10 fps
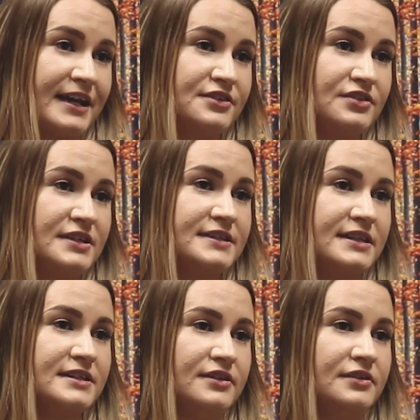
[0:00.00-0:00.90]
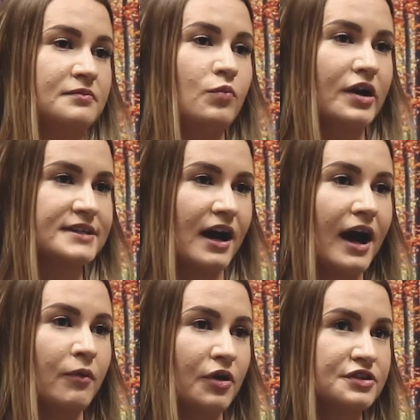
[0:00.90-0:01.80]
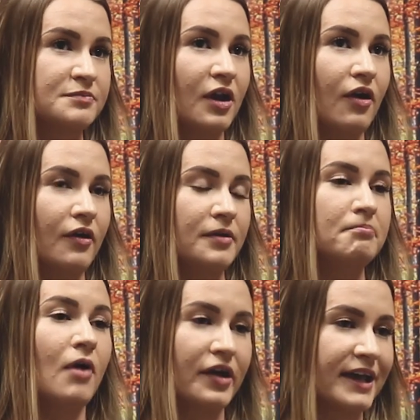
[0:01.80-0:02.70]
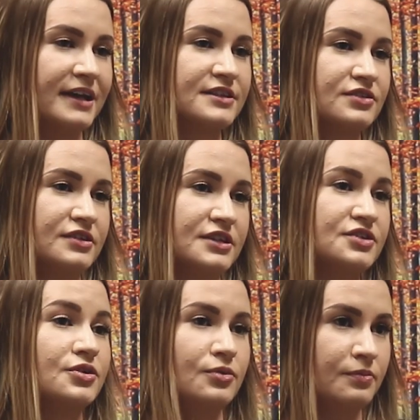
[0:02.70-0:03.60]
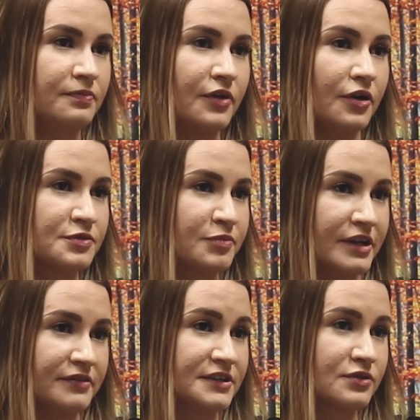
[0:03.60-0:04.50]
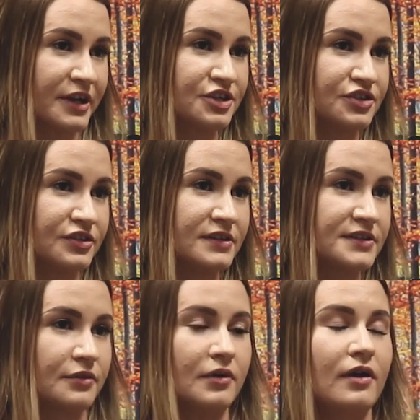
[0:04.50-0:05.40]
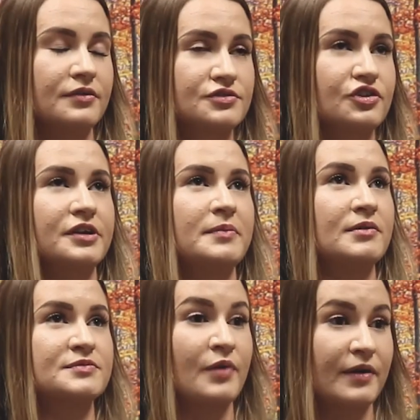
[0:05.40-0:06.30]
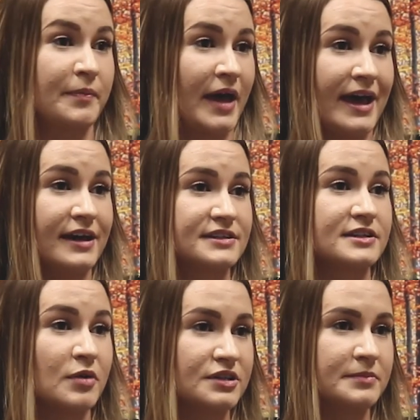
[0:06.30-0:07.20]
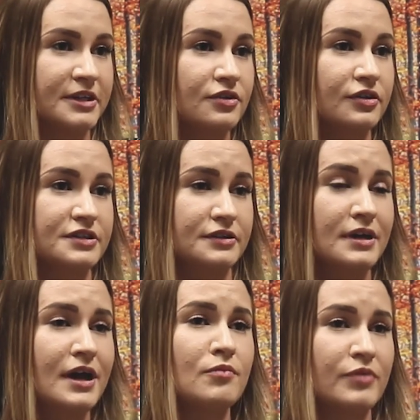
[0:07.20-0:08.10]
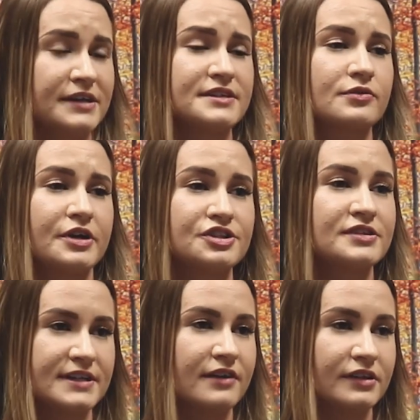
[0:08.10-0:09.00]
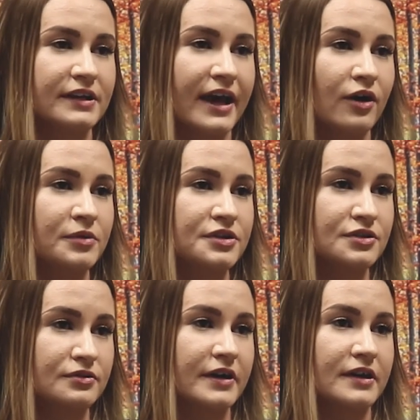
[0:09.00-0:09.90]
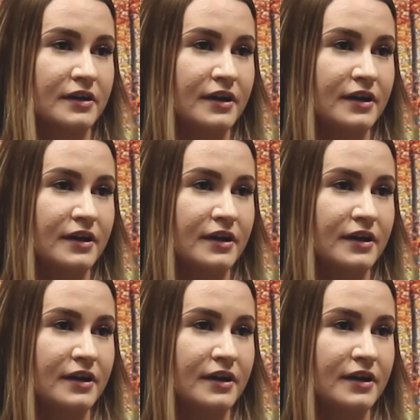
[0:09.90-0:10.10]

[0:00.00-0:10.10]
case study sit-in and worked out how I could apply my case study to those previous questions. So I was trying to be as prepared as I possibly could, and practice questions definitely help you do that.